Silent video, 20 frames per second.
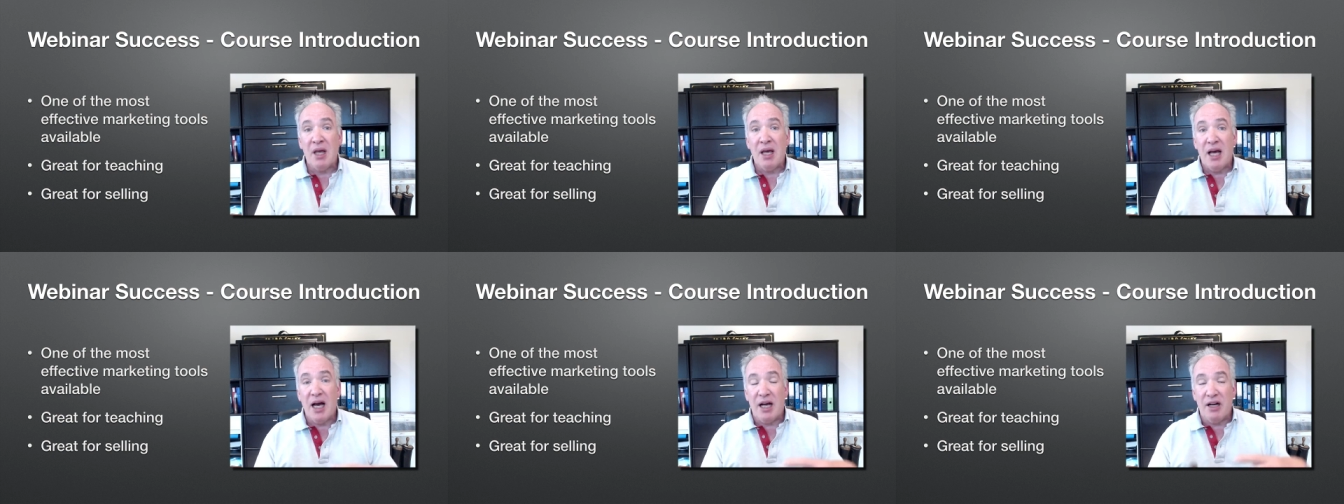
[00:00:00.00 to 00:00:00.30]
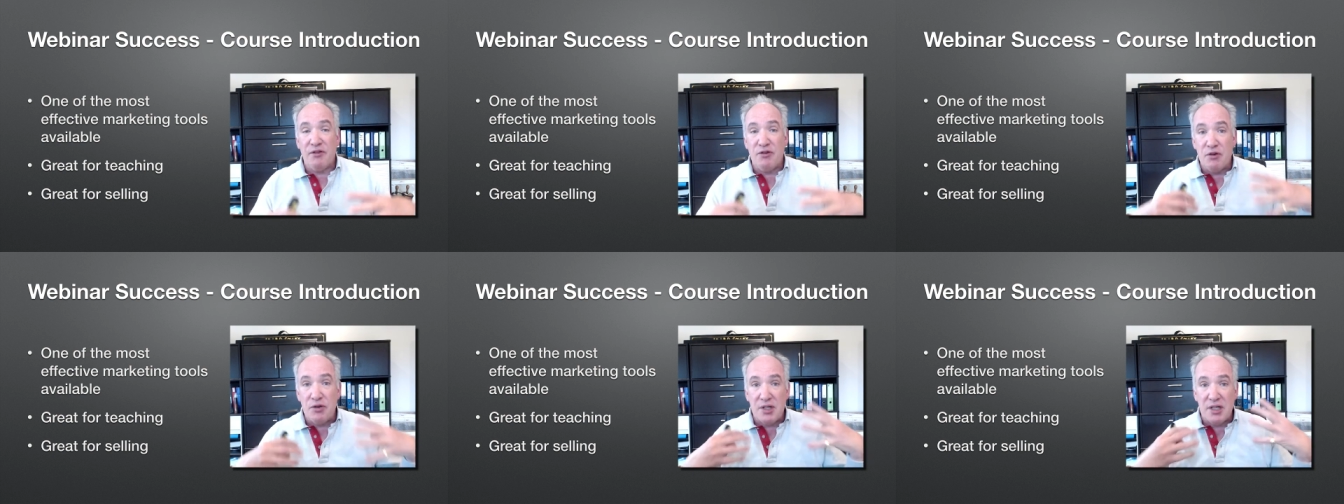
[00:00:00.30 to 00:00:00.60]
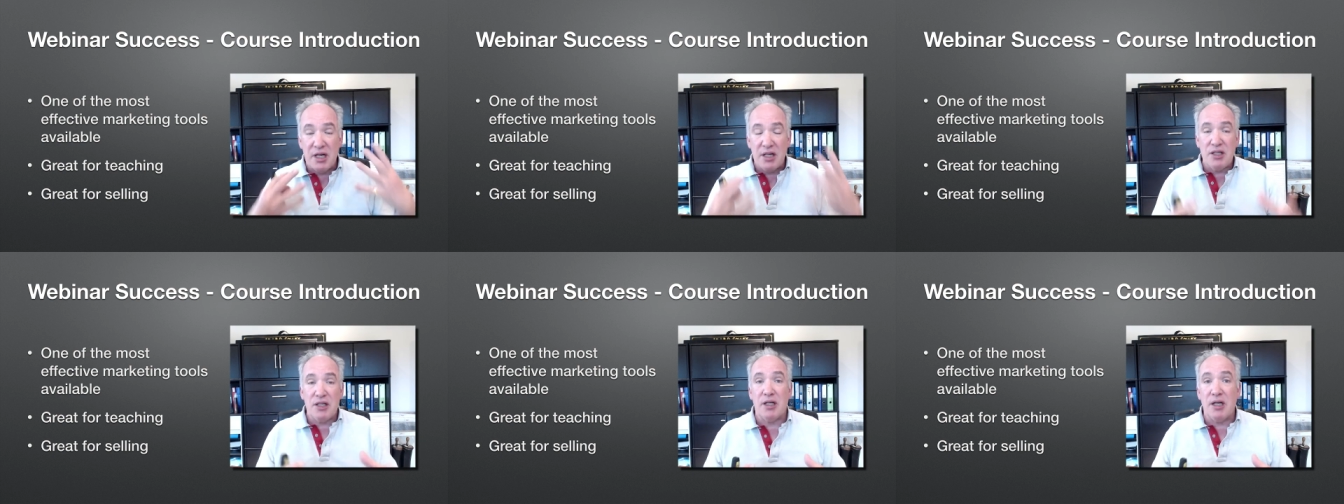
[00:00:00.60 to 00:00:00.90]
And if you
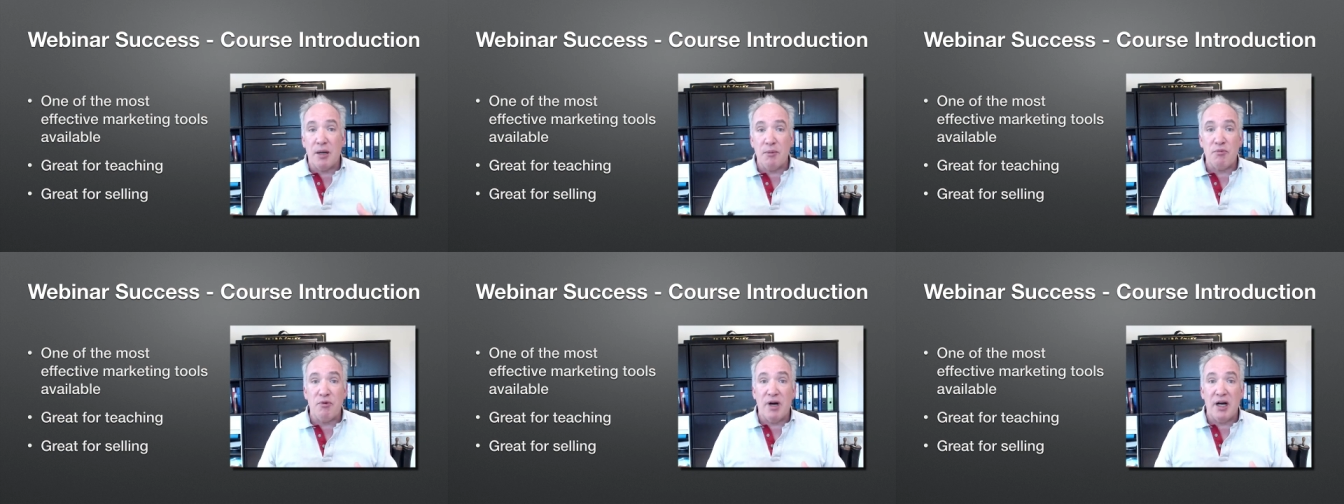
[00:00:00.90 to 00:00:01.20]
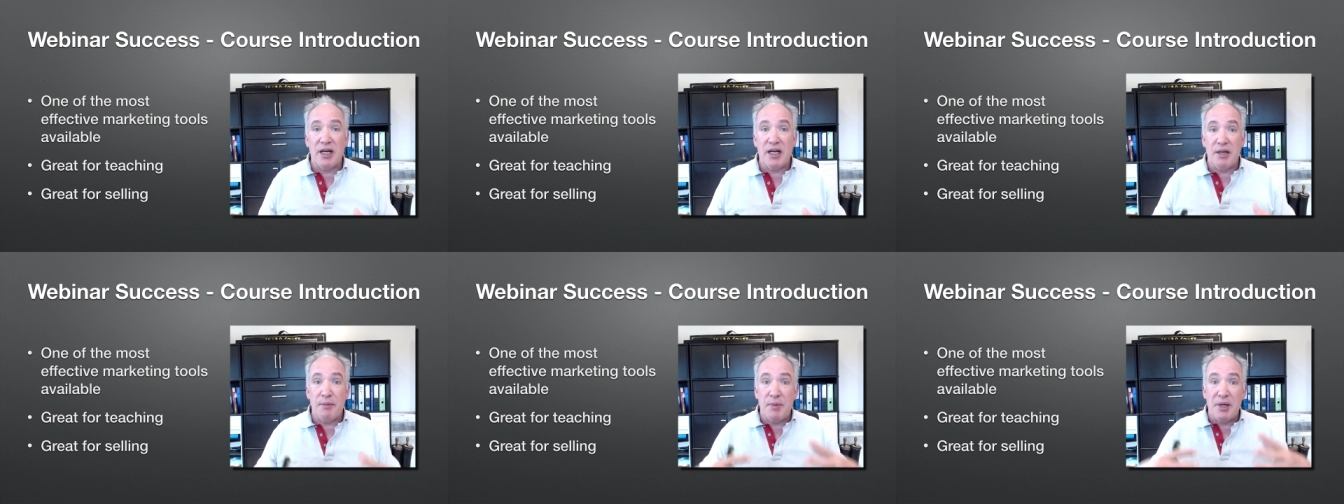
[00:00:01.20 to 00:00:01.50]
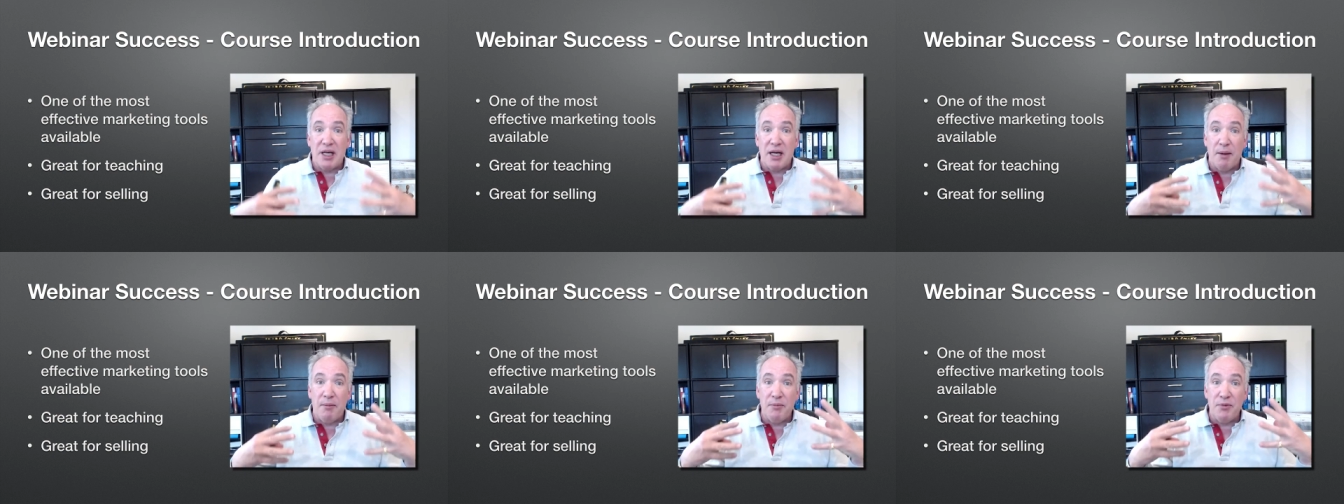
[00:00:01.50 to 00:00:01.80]
set it up right, it
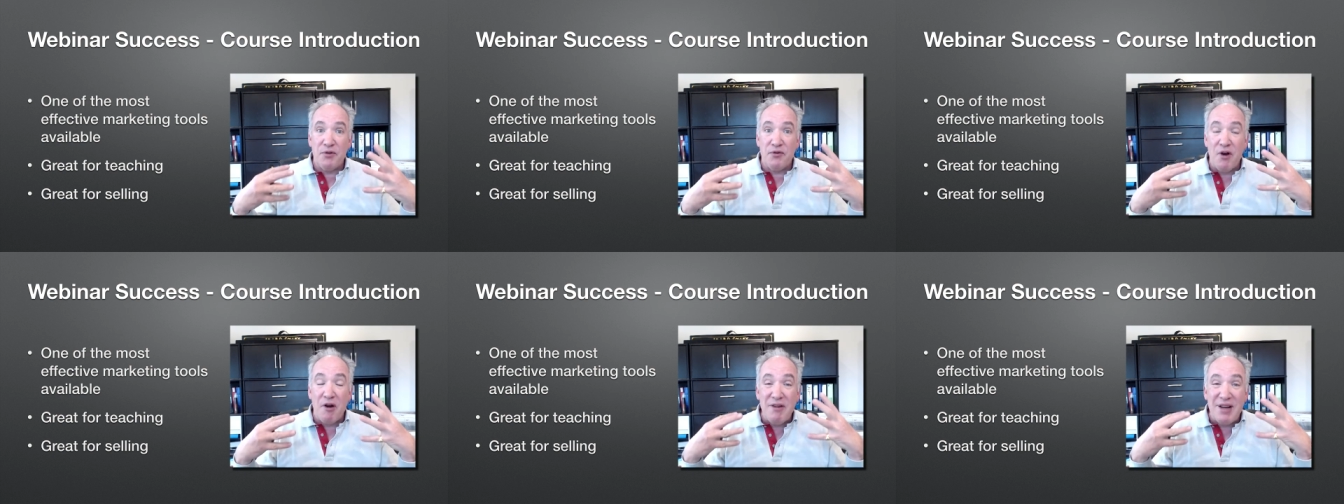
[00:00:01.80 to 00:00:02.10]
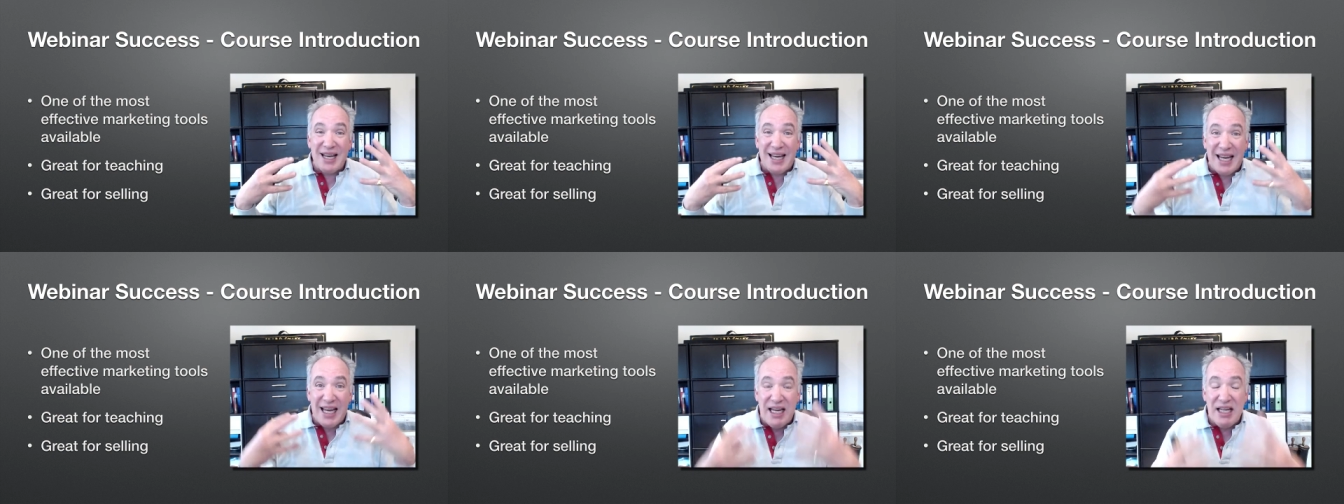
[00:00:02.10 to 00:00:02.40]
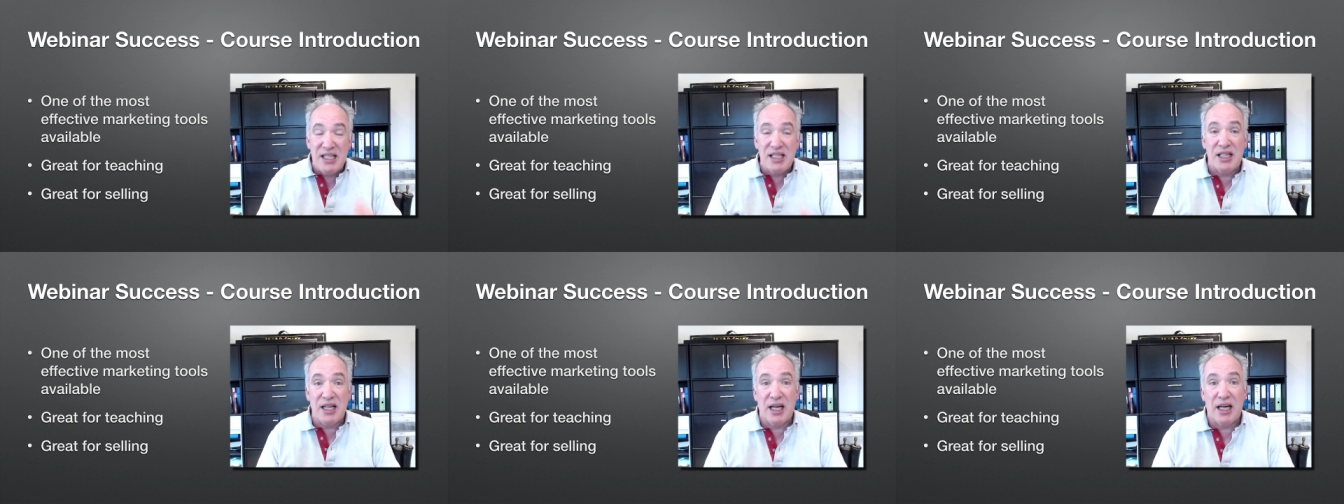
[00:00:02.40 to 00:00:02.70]
becomes very
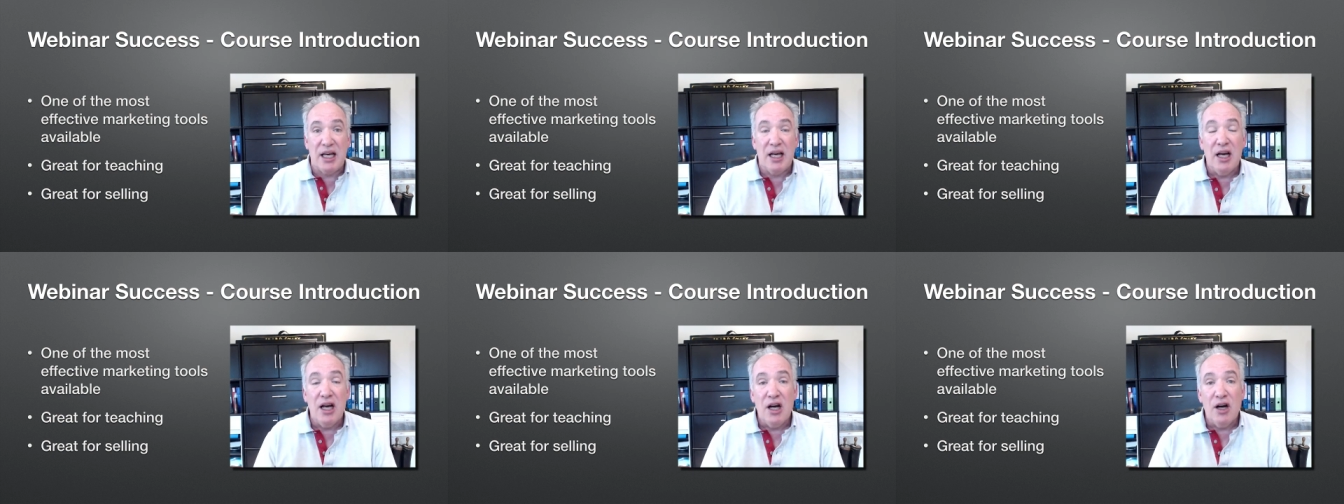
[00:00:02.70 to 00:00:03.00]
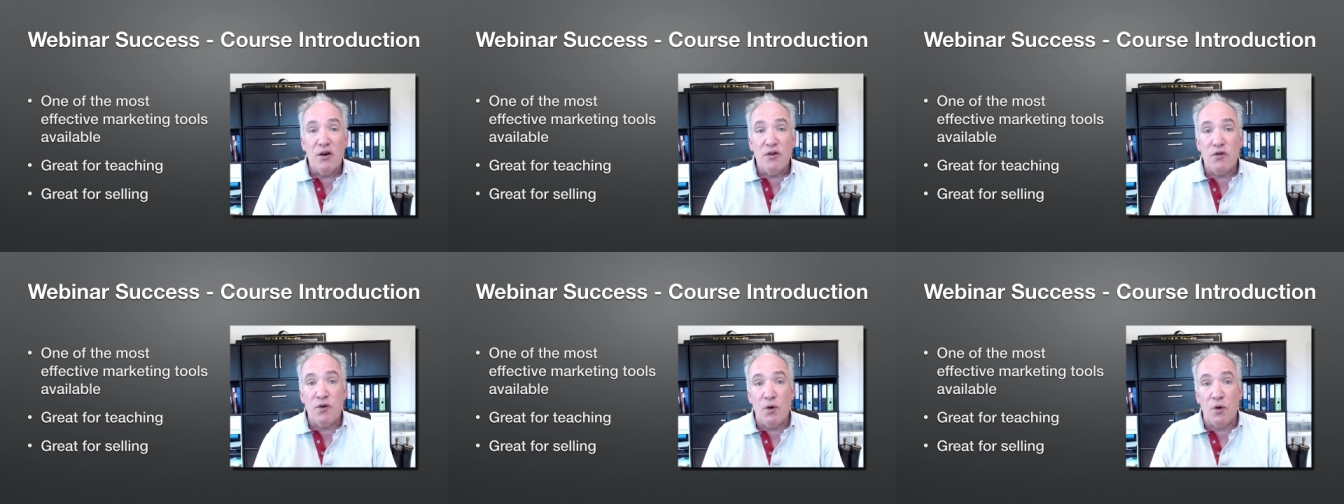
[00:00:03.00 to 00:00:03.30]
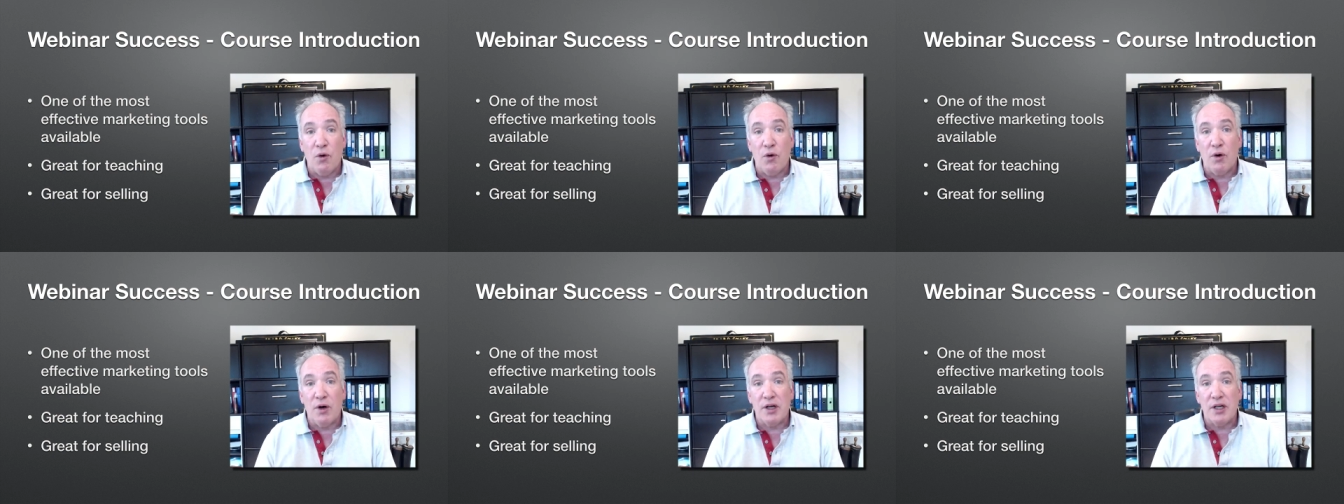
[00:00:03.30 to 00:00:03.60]
easy
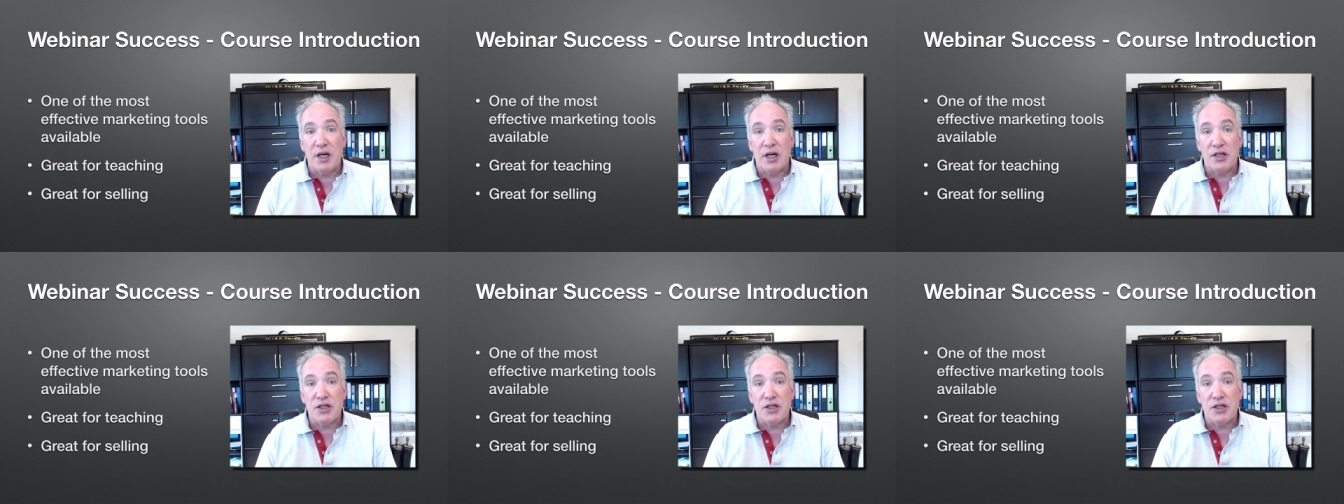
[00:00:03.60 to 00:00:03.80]
for uh,